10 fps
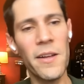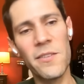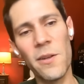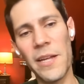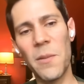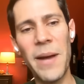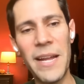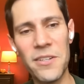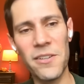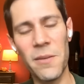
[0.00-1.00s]
So like the
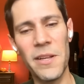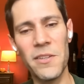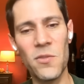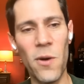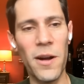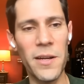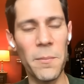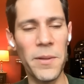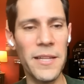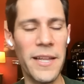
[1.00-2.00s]
pendulum had swung
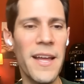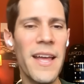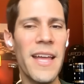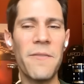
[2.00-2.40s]
completely.